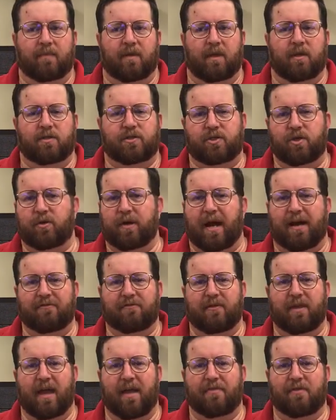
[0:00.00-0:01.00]
Soon
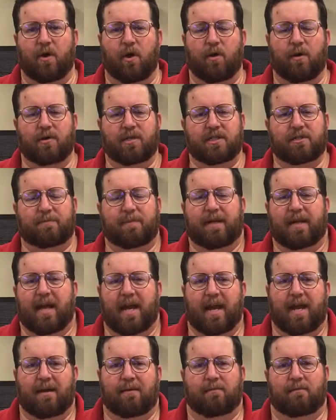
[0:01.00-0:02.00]
after that, though, it just
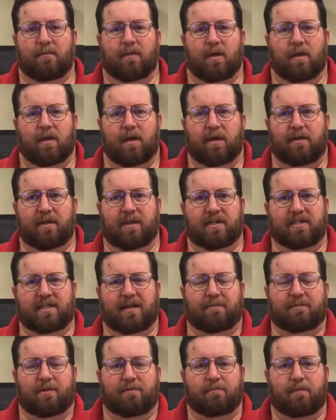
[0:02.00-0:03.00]
became the
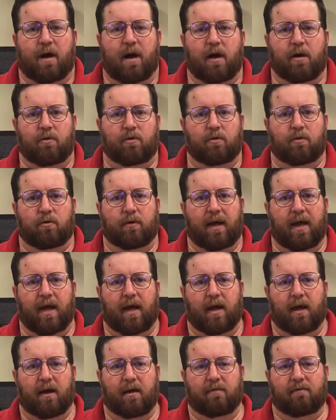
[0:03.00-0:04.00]
accepted model,
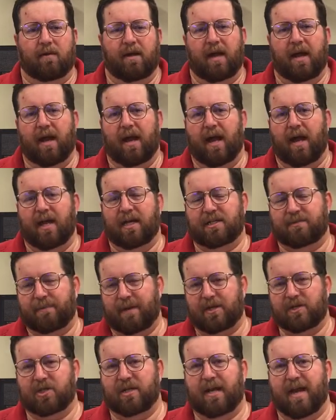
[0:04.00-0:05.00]

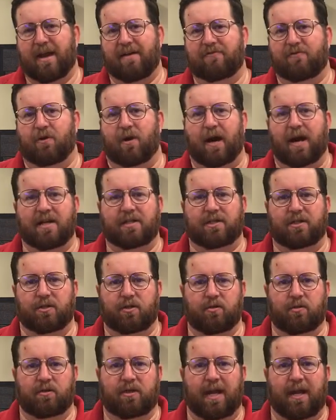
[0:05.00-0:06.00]
especially after Isaac
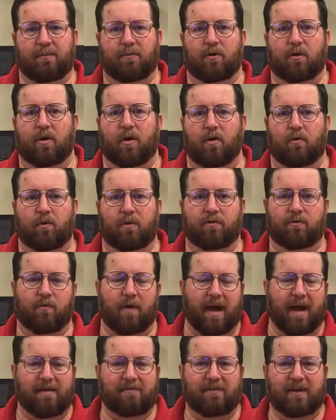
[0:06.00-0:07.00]
Newton came along with
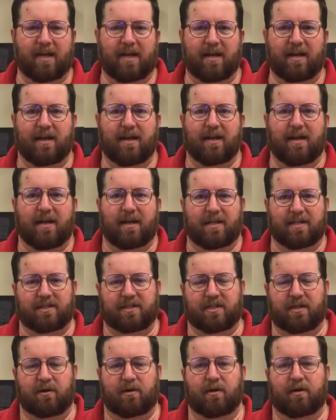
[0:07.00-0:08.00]
gravity, his
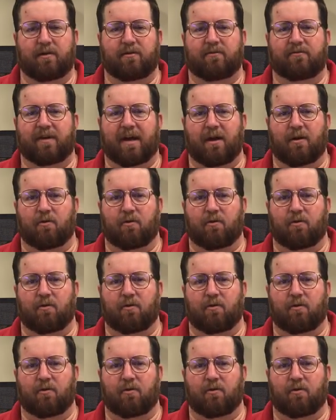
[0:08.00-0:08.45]
theory of how